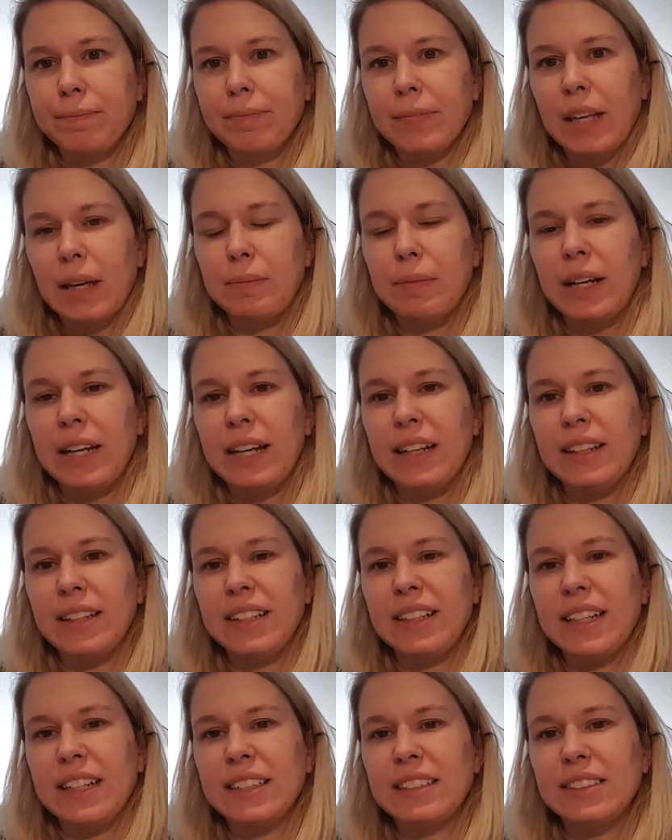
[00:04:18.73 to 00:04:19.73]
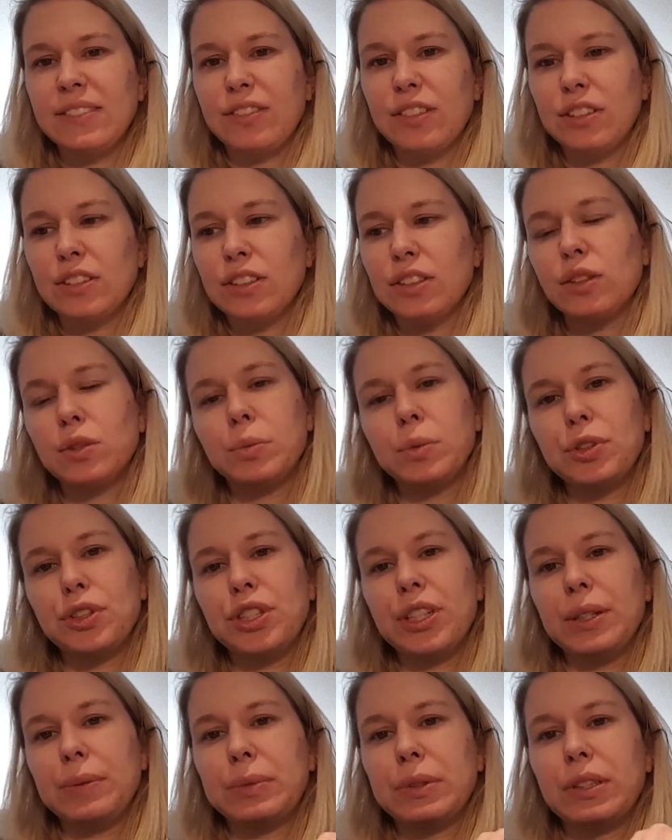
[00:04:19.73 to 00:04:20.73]
At my LNS for super
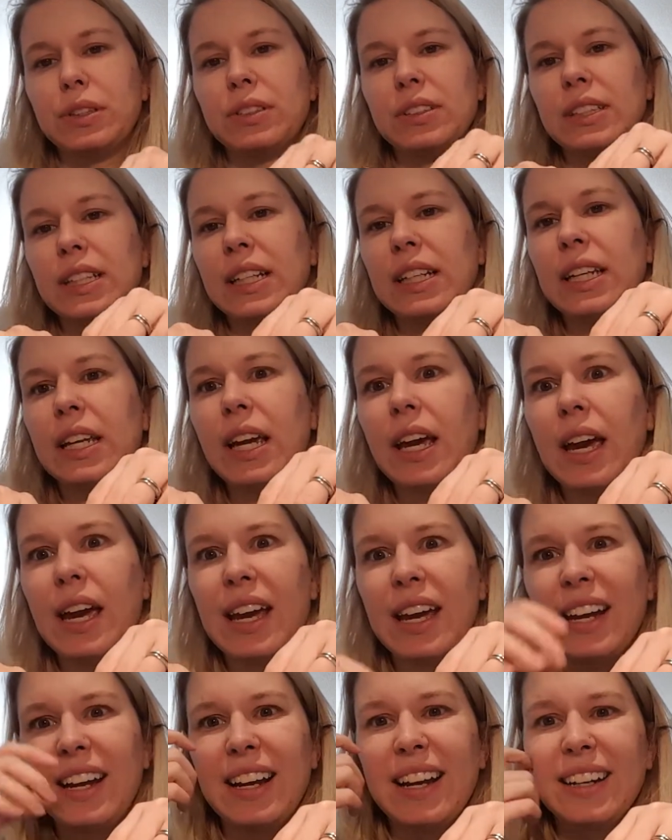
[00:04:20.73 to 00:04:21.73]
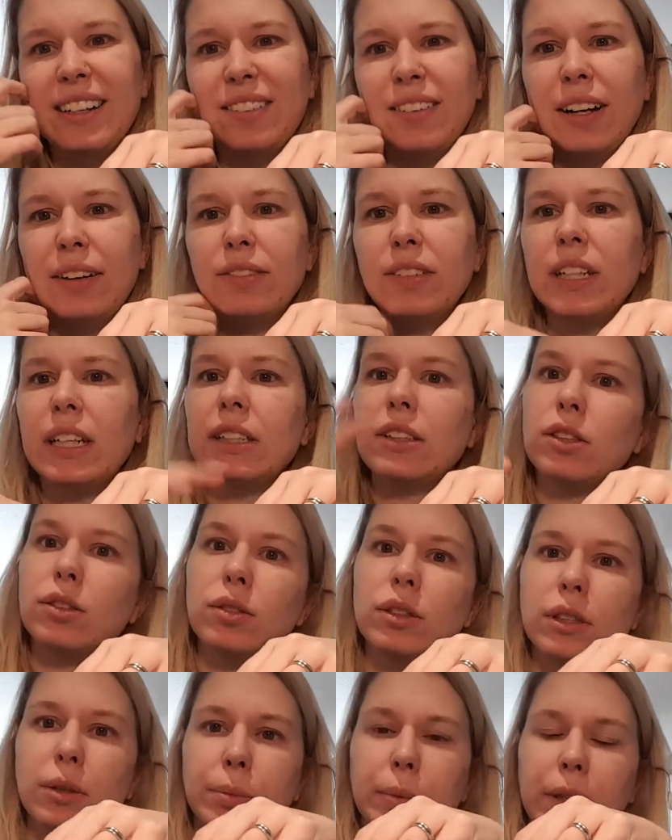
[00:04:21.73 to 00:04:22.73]
cheap, so I was like, yay, I don't have to get
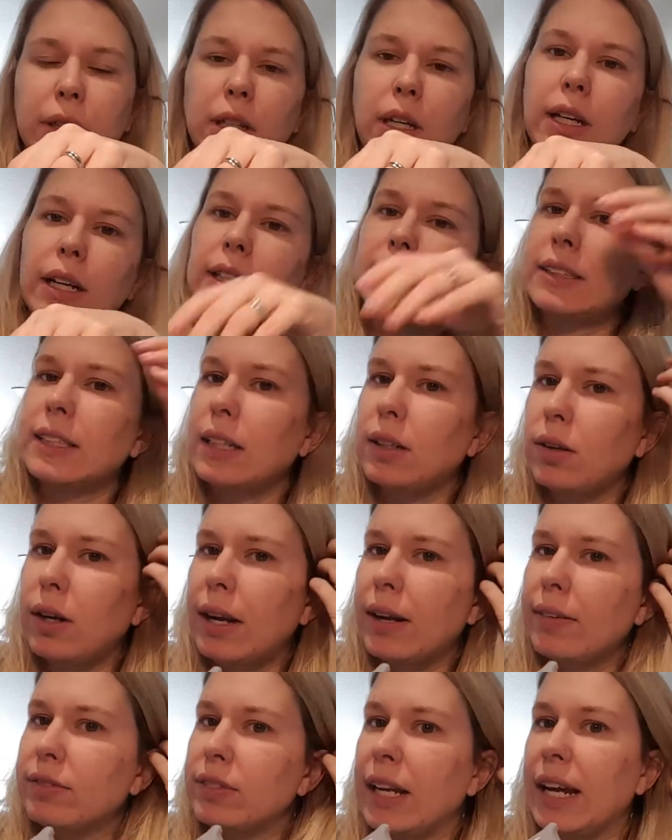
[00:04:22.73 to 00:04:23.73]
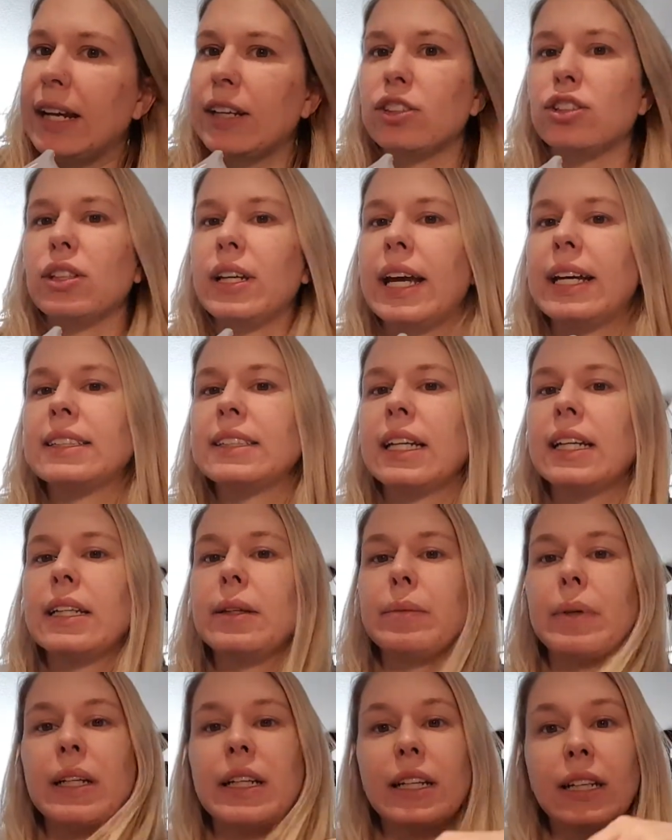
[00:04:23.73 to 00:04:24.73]
2 separate cuts. I don't have to actually ask
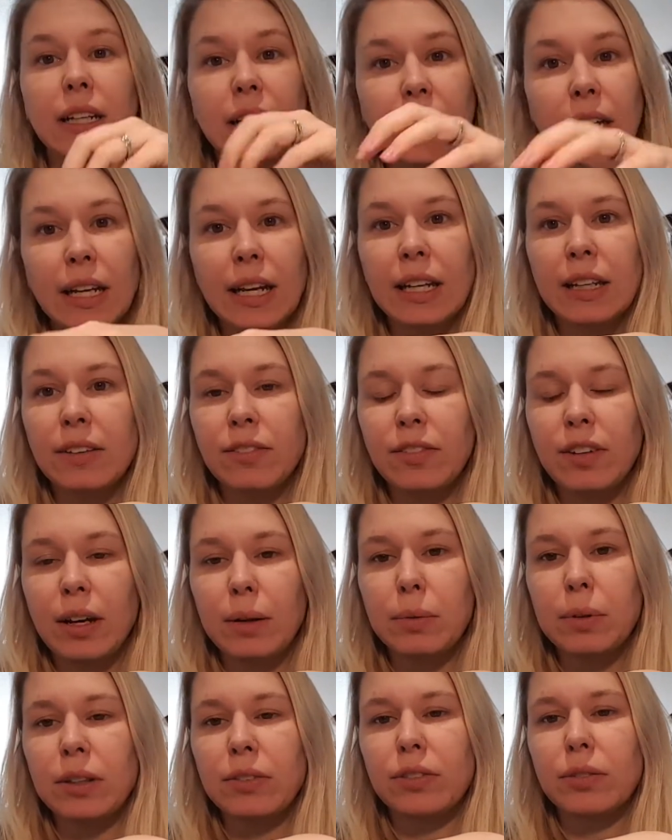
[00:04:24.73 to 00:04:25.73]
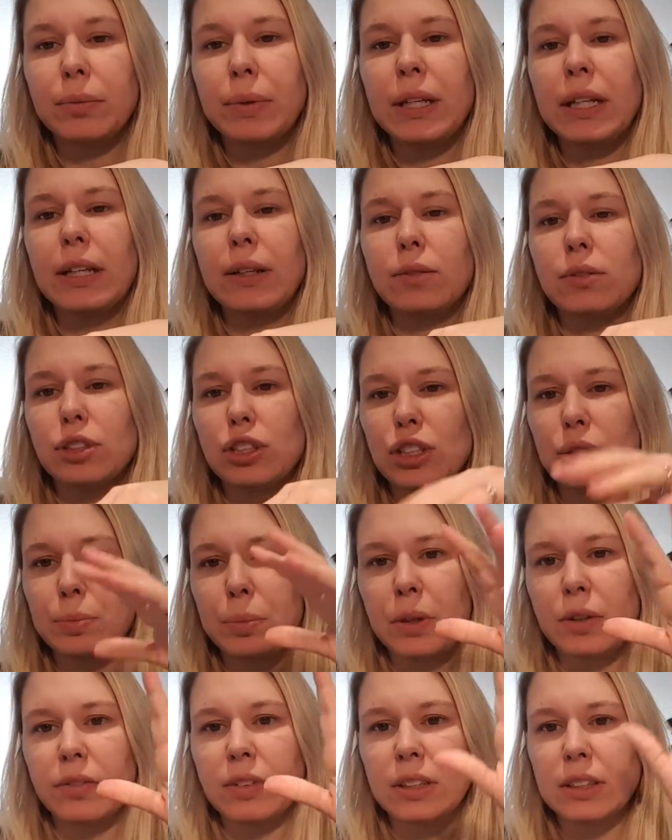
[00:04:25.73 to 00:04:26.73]
anybody to cut any fabric for me. It was just
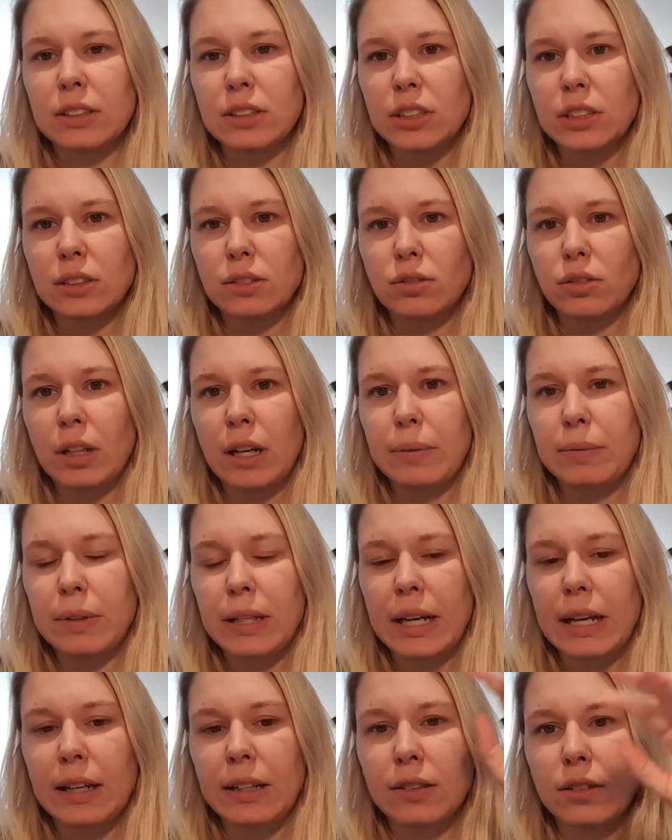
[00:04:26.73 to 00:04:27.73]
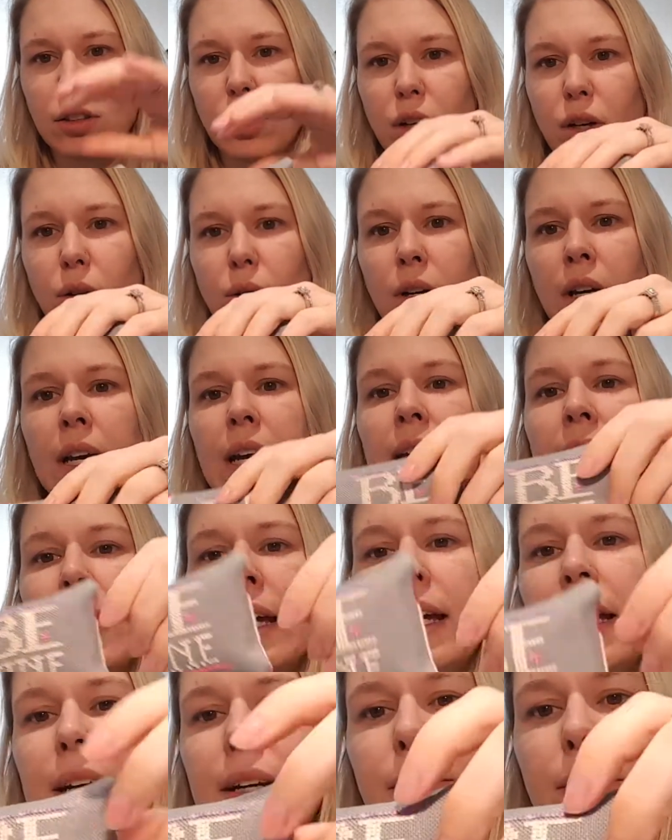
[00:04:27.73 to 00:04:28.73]
perfect. Just grab that and go.
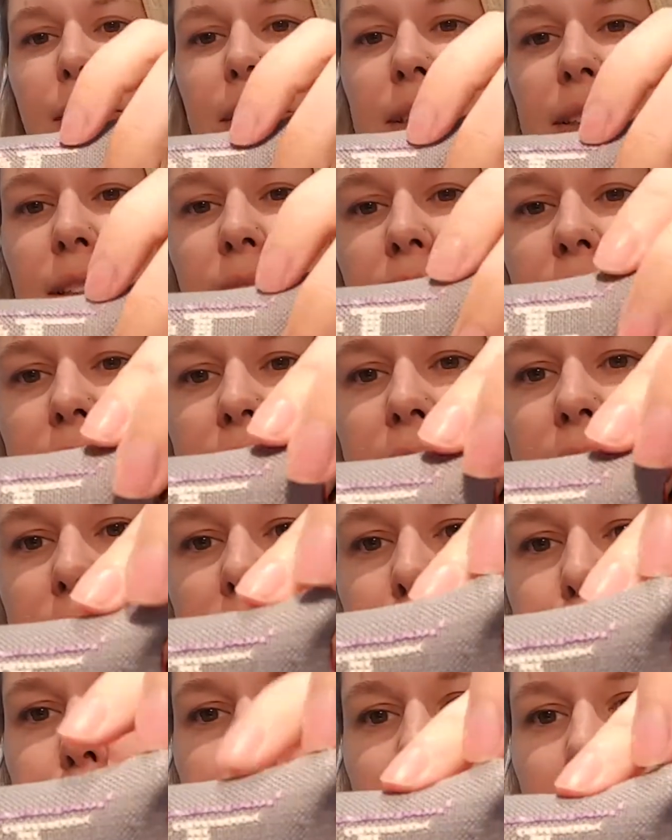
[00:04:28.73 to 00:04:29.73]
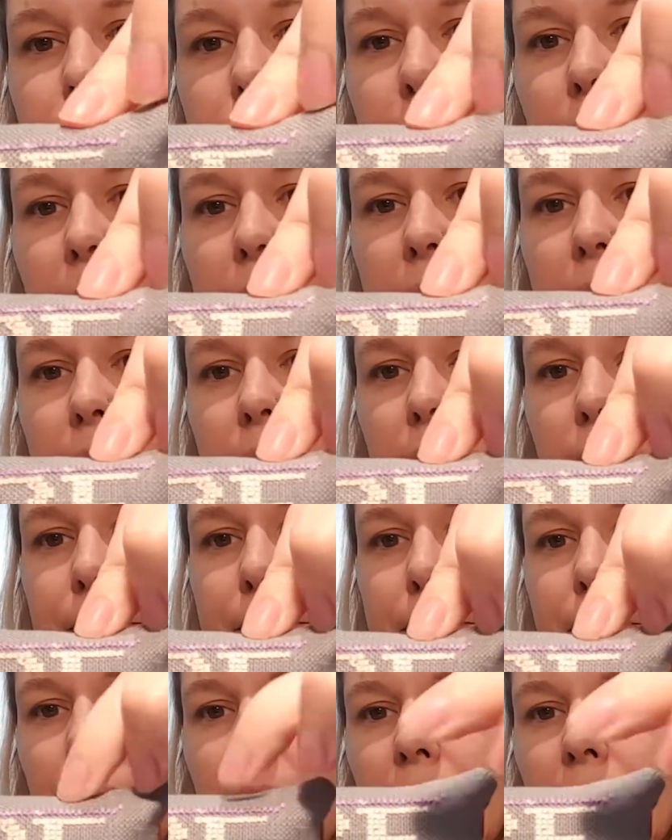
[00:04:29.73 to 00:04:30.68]
Anyway, so this is Be Mine.